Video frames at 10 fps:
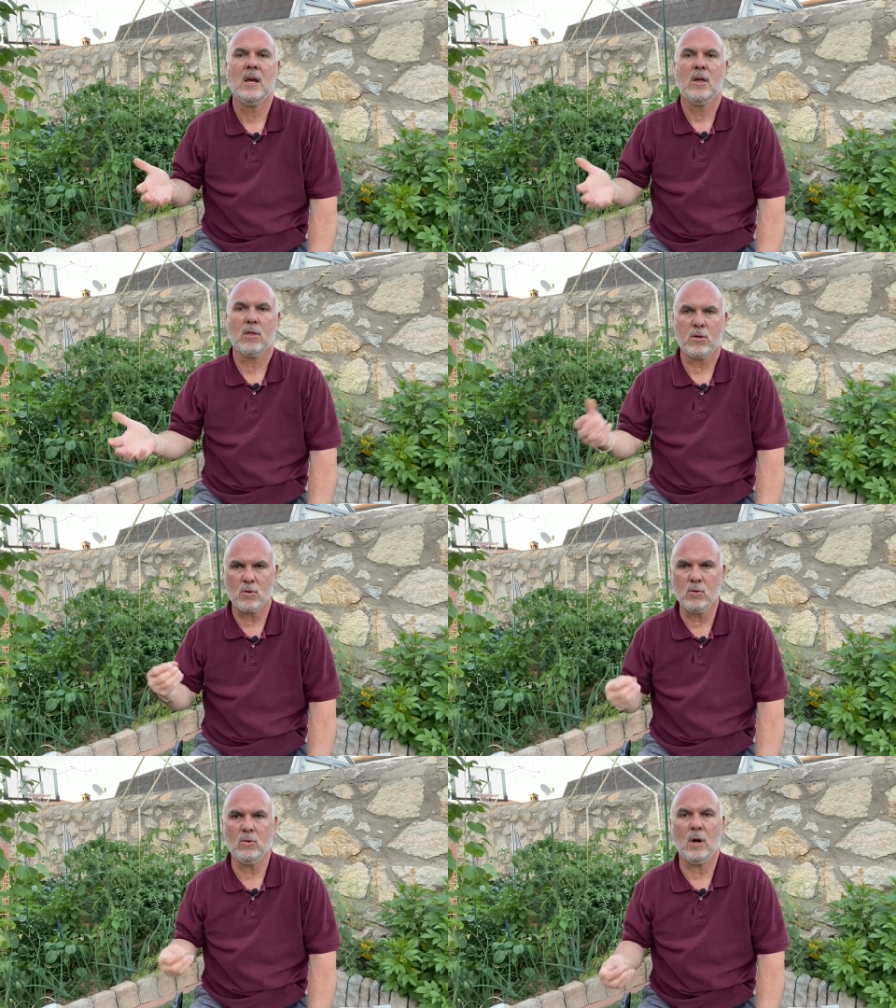
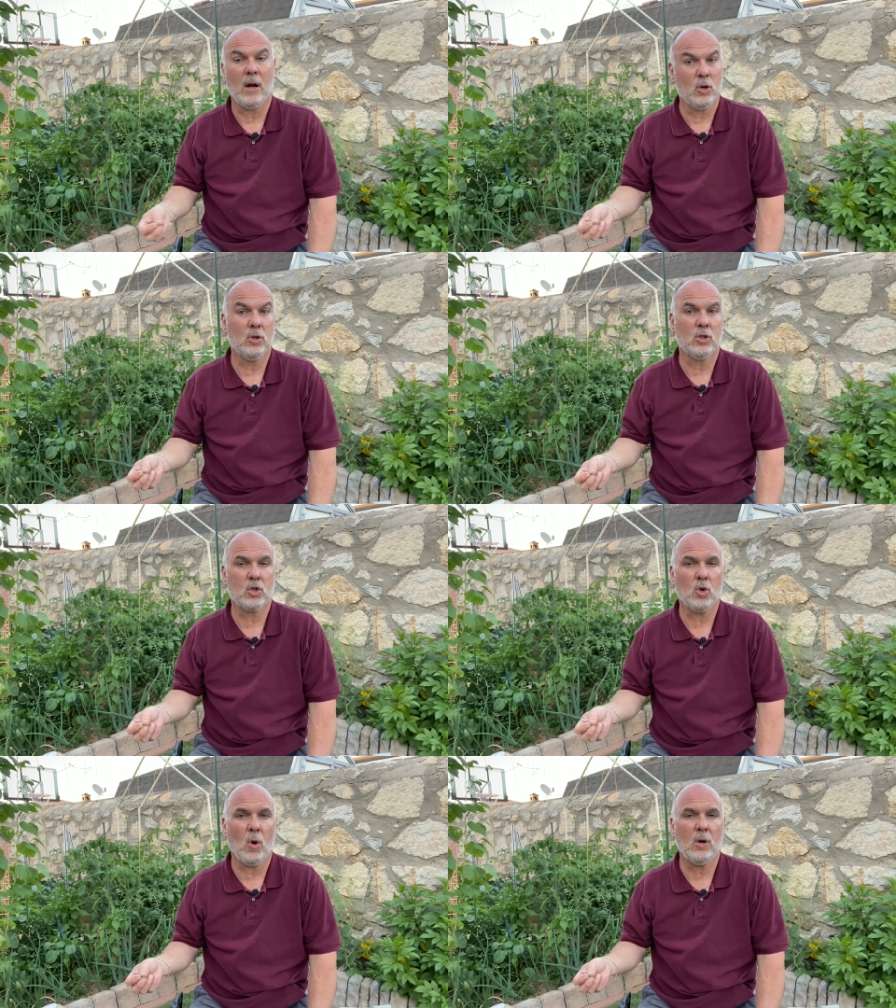through a good
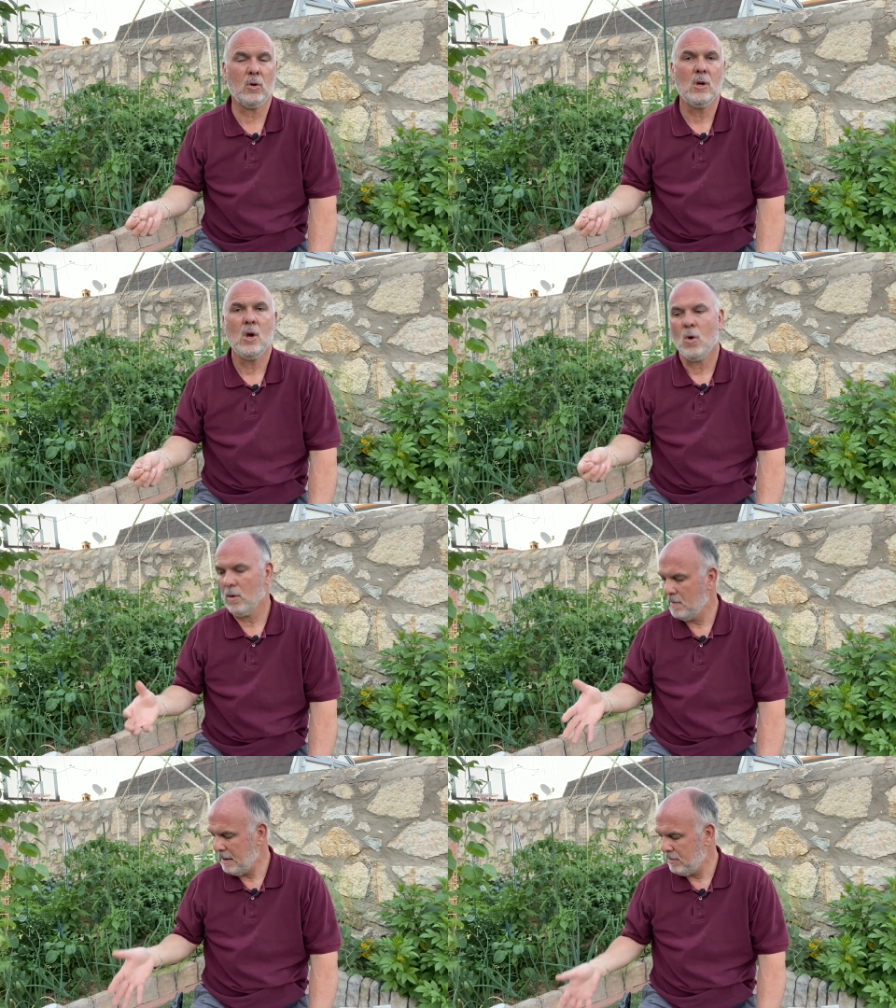soil, or
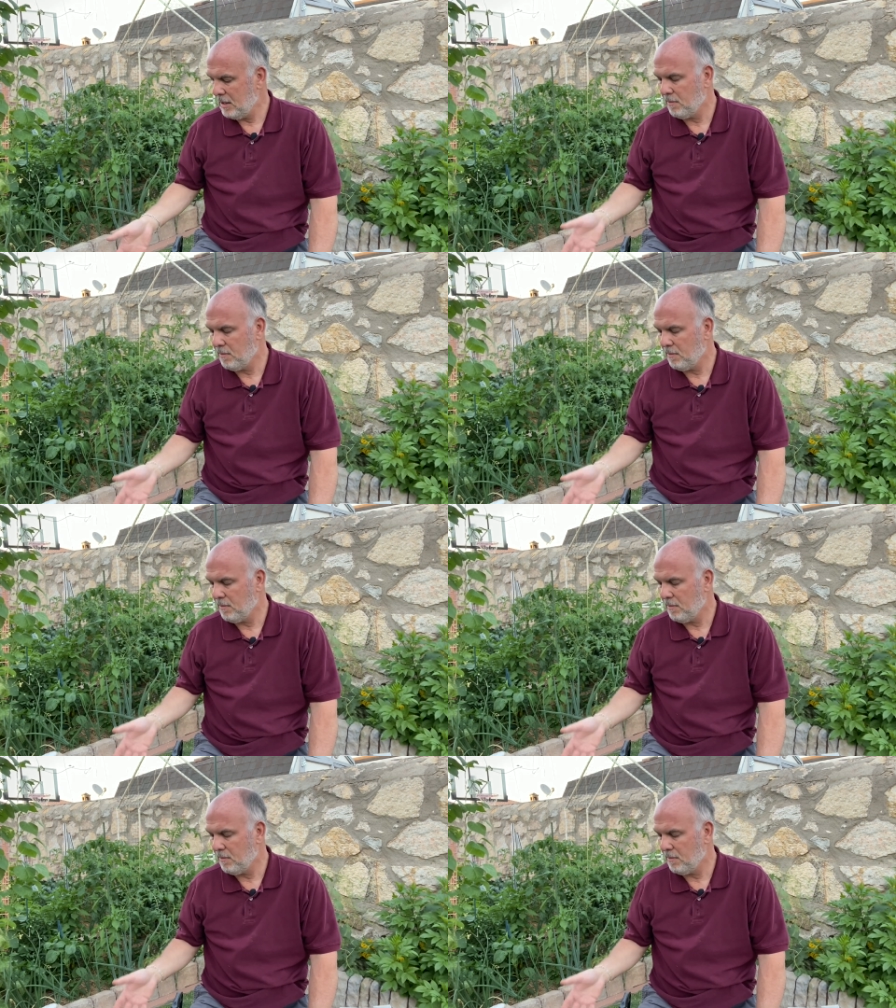maybe it